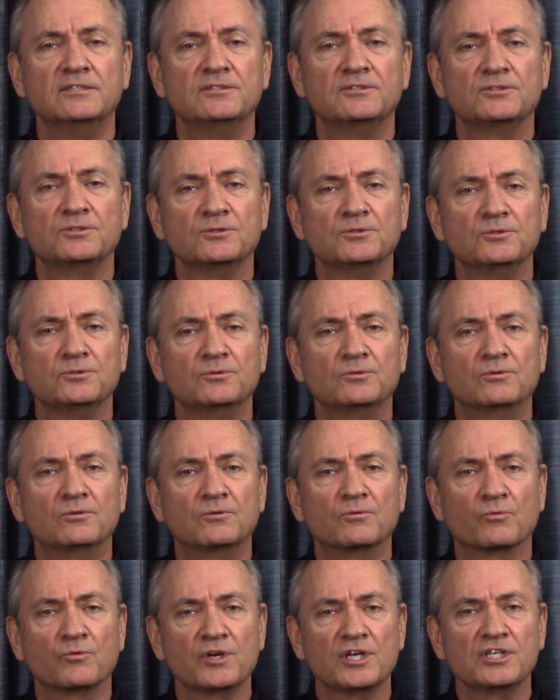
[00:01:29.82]
to
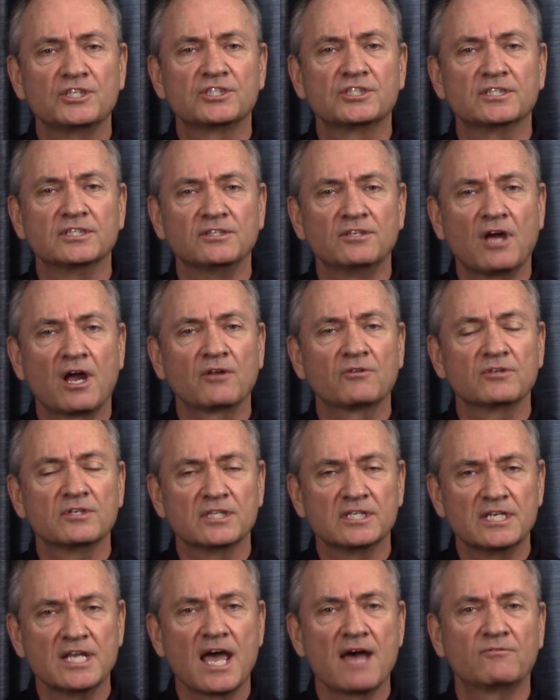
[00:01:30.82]
reach not only
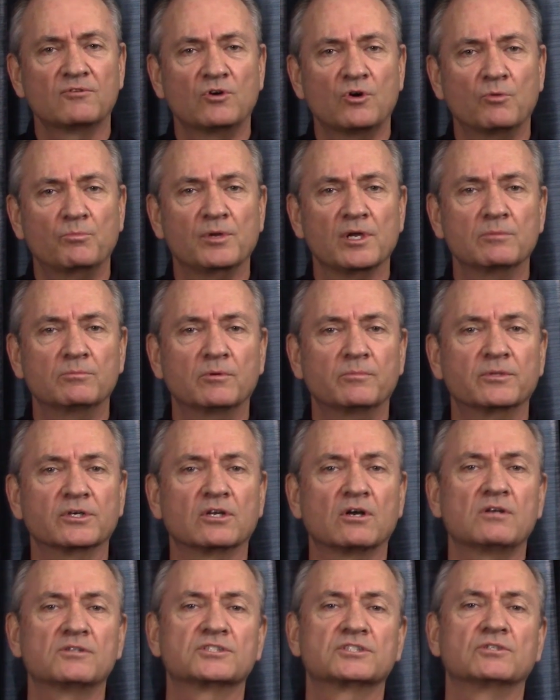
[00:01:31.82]
the Navajo people, but
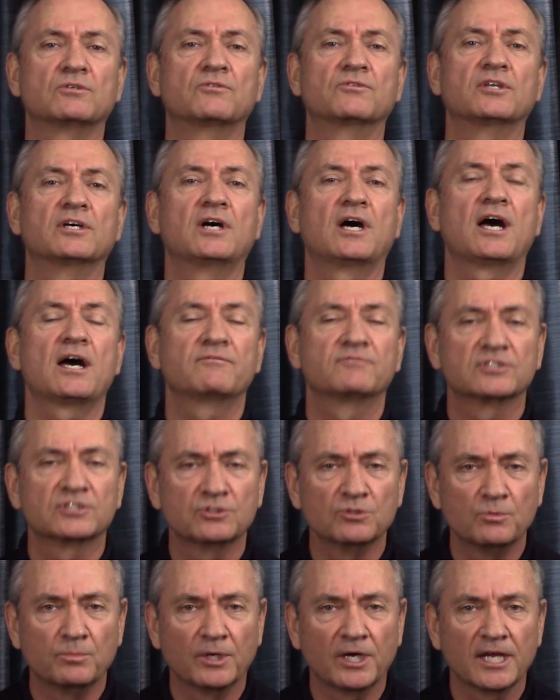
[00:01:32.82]
also the
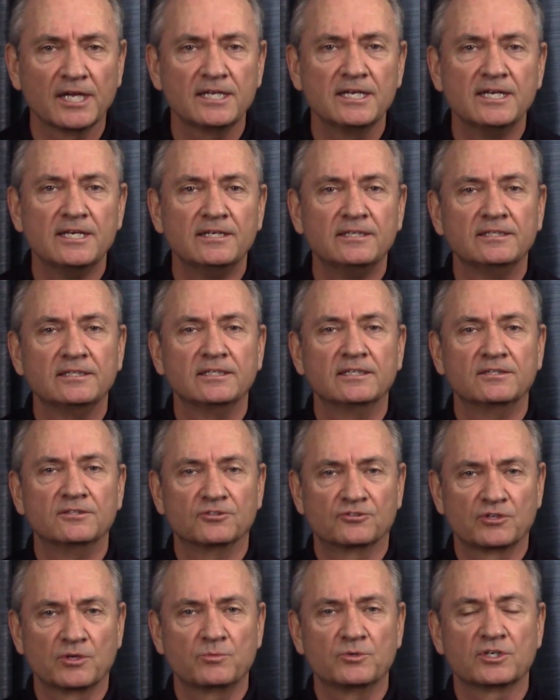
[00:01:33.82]
Havasupai in the
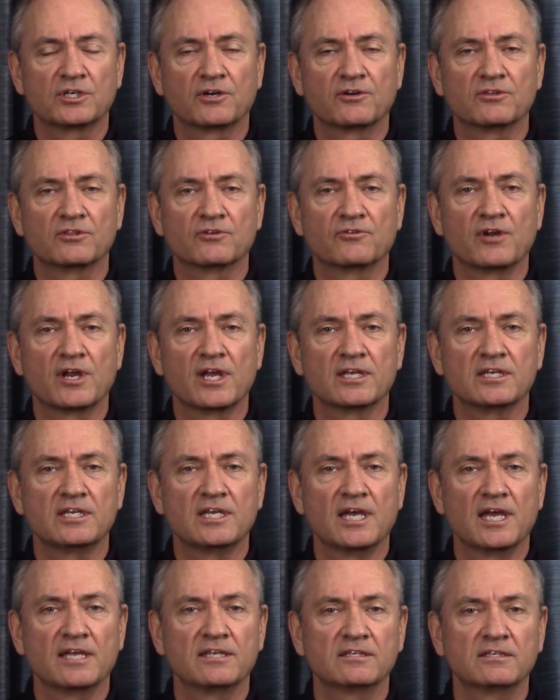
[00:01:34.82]
tributary of the Grand
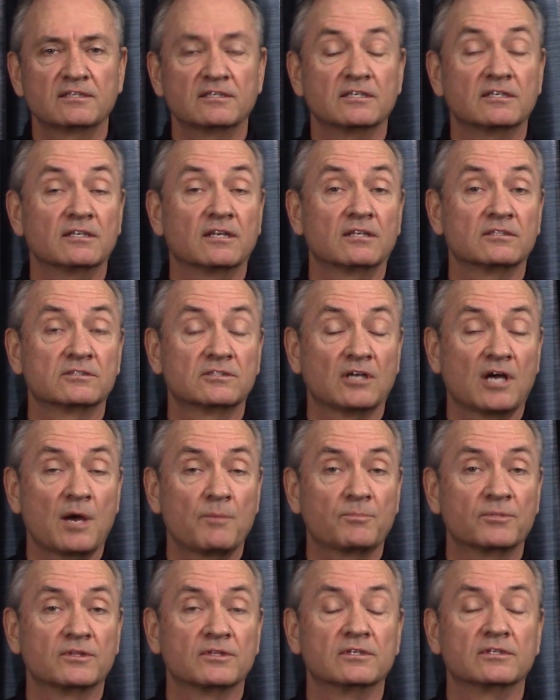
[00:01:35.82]
Canyon, and on
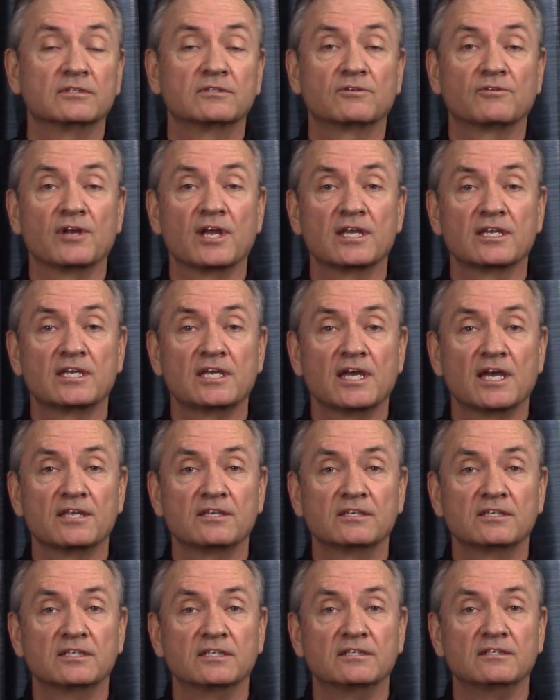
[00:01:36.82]
top of the Grand
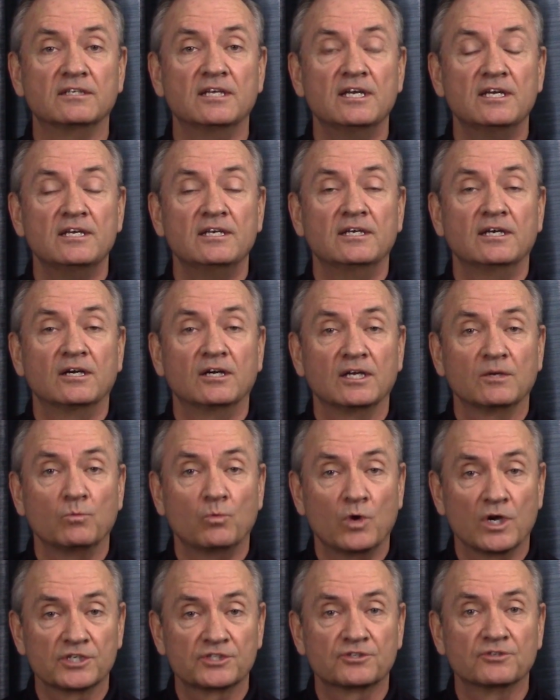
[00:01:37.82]
Canyon in
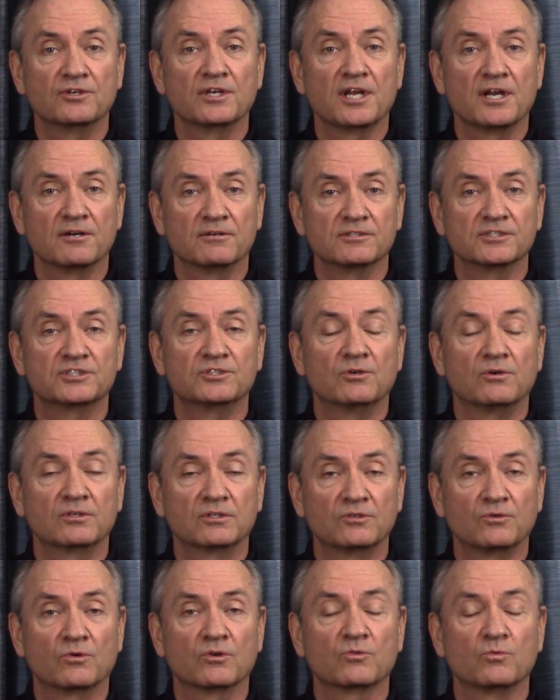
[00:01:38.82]
western Arizona,
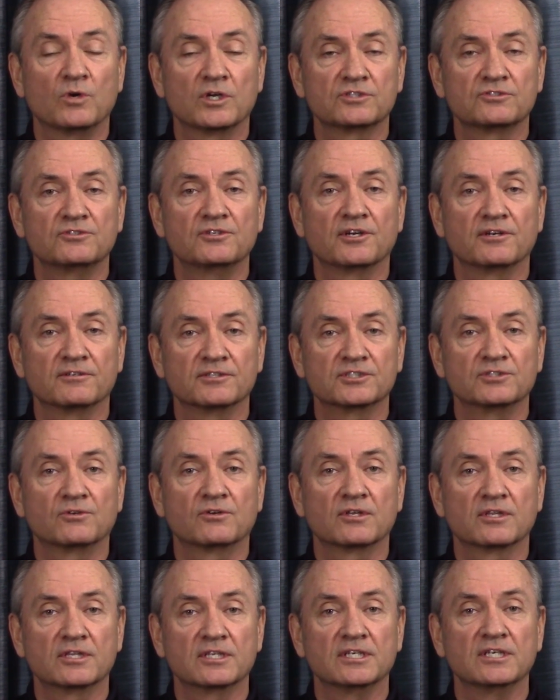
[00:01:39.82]
northwestern
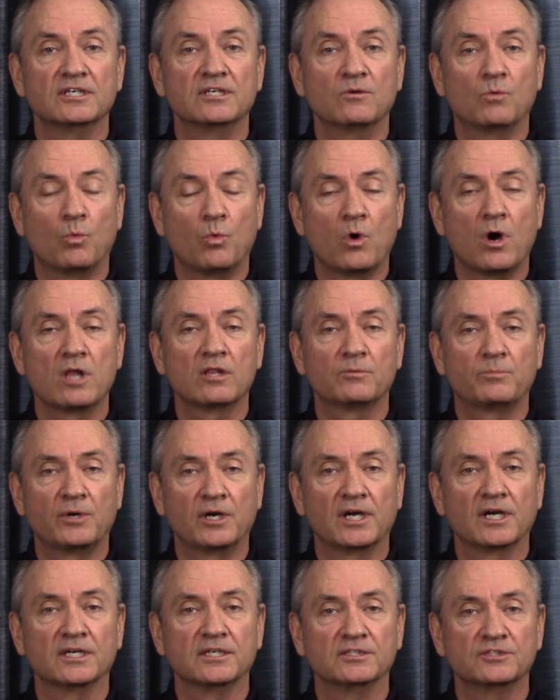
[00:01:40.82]
Arizona, the
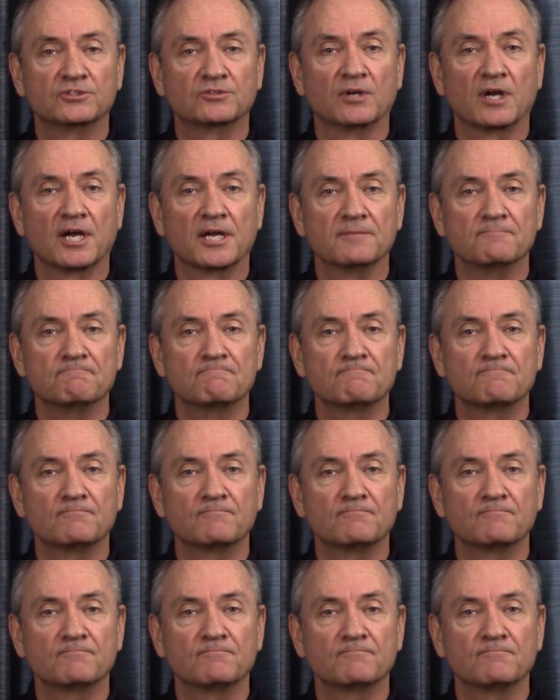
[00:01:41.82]
Wallapai tribe.